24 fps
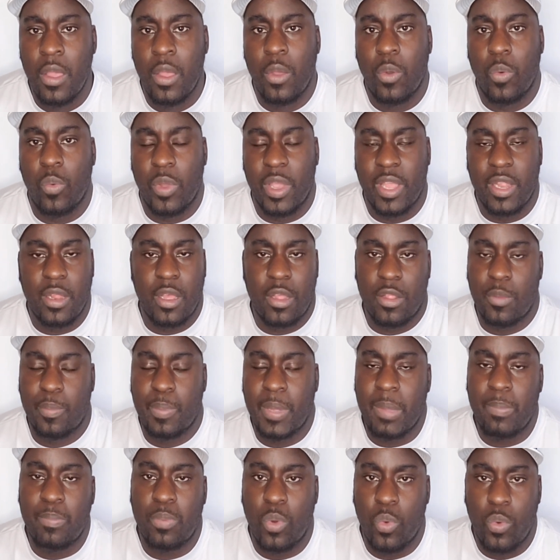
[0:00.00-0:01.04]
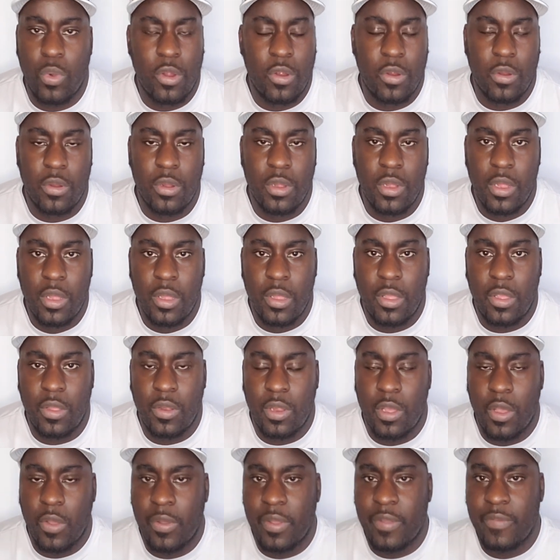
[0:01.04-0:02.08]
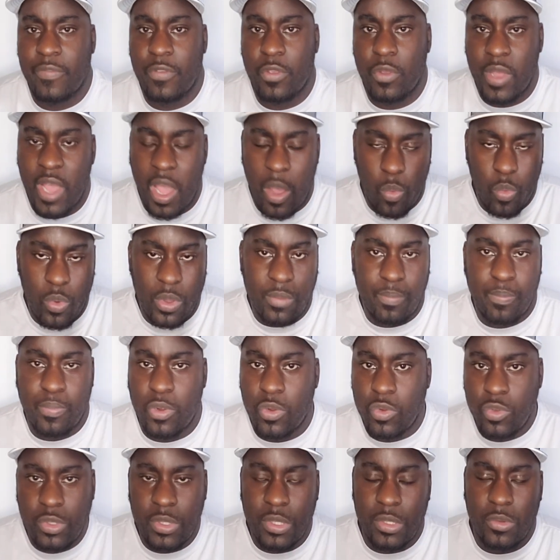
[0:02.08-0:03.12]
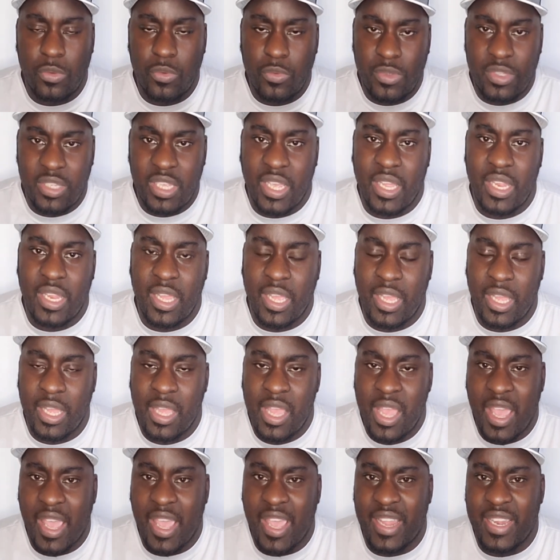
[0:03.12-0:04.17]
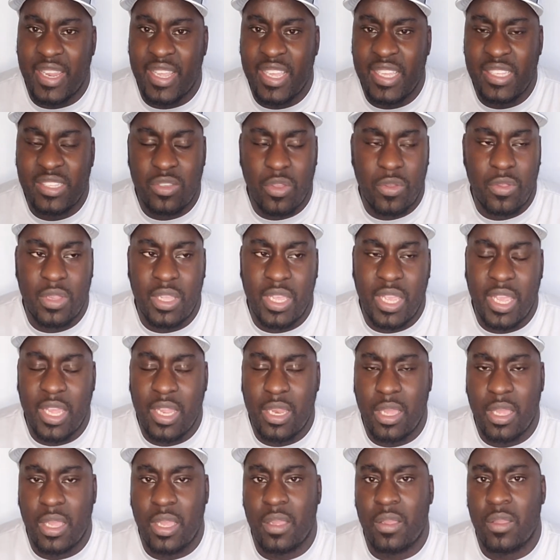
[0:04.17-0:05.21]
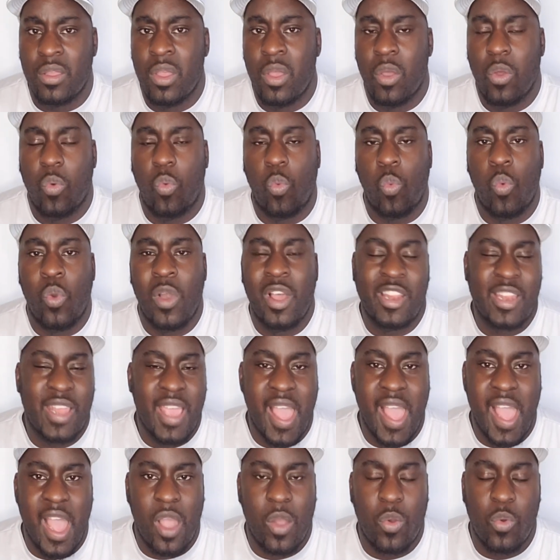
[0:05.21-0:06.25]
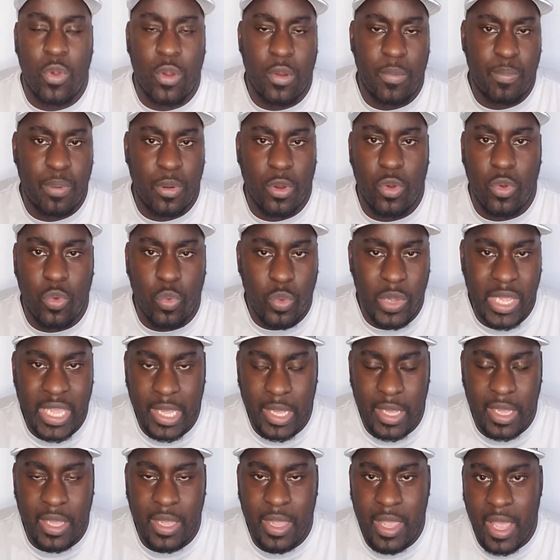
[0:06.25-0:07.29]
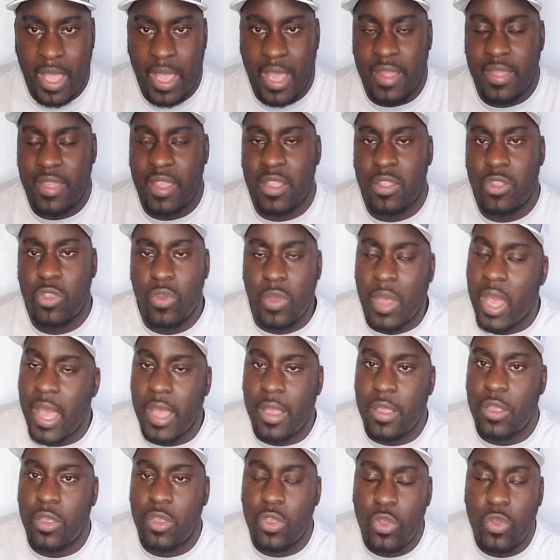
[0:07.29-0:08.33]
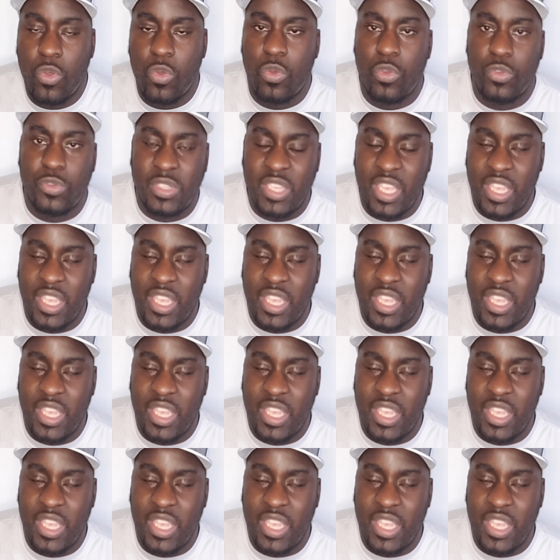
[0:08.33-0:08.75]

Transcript: when other people weren't. You know, if you got one person who is hitting and he's only hitting one hour per week, and then you got you who's